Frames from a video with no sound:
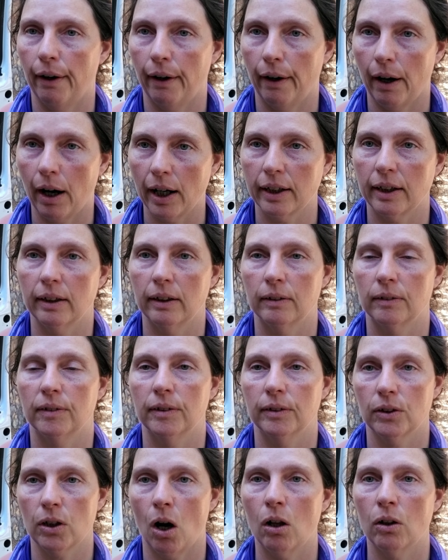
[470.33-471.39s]
I can
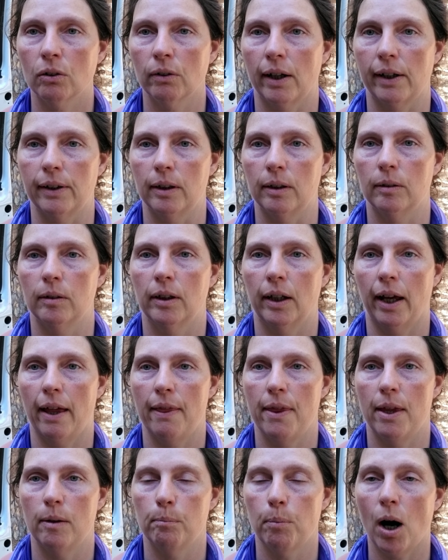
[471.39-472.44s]
tolerate it
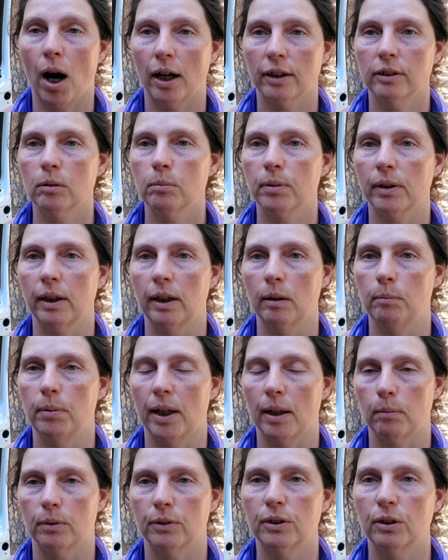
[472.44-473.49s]
and then possibly be
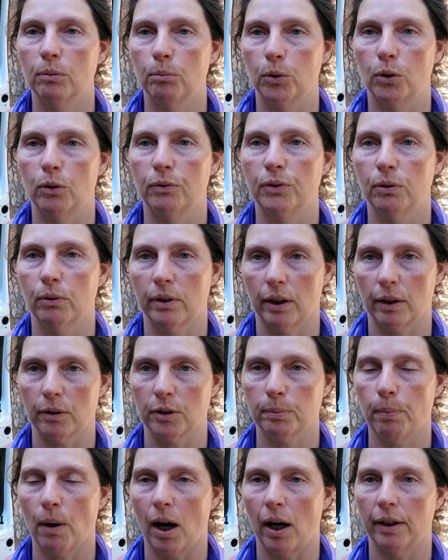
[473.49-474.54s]
able to move to another
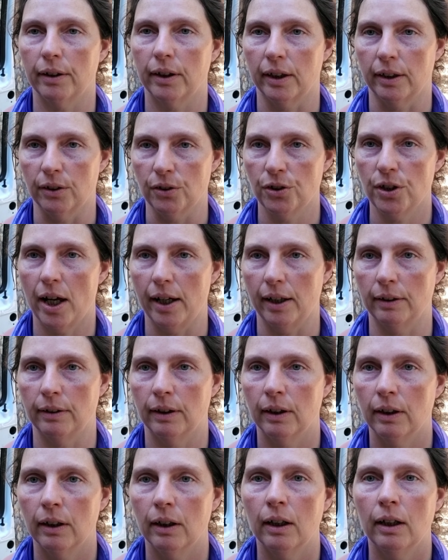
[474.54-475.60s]
spot in the shade.
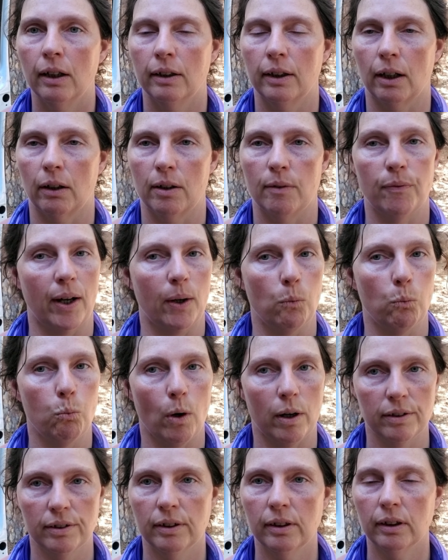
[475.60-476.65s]
Now, if I
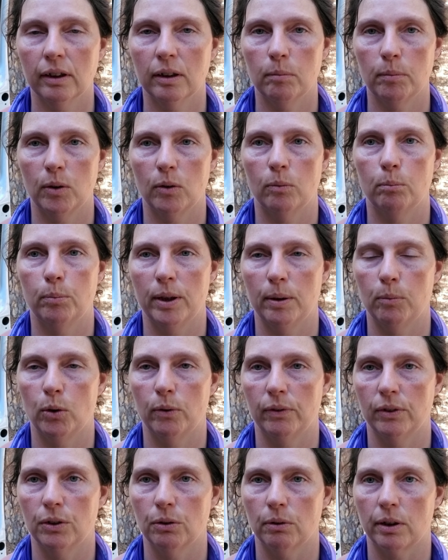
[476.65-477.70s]
wasn't going to be
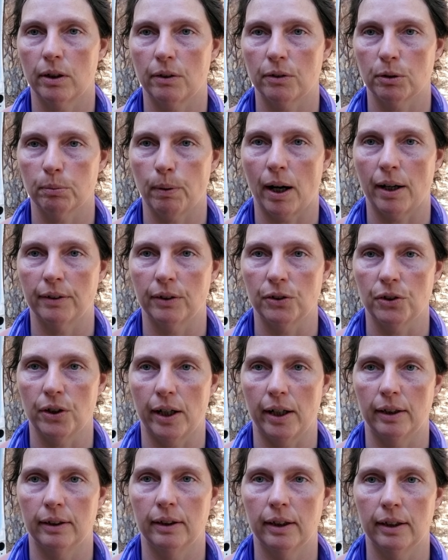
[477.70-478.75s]
moving to another spot in the
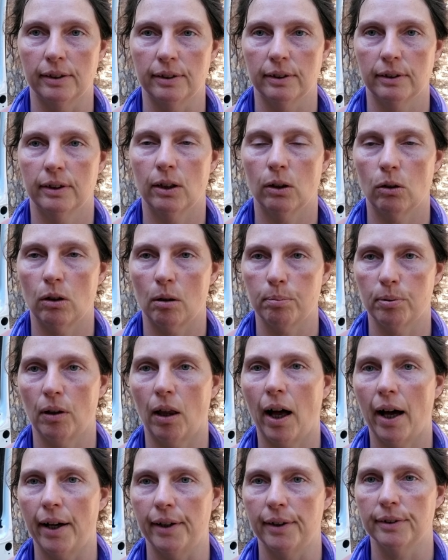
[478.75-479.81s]
shade, it still
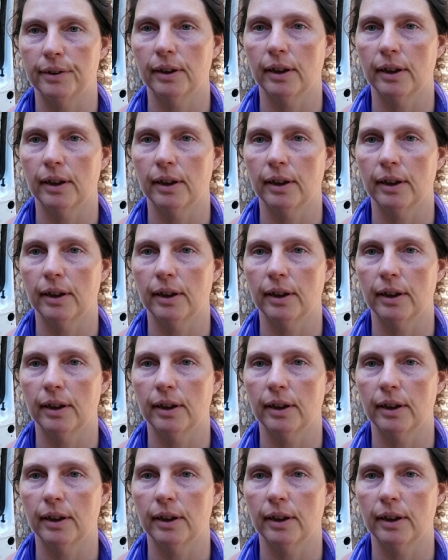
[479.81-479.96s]
applies.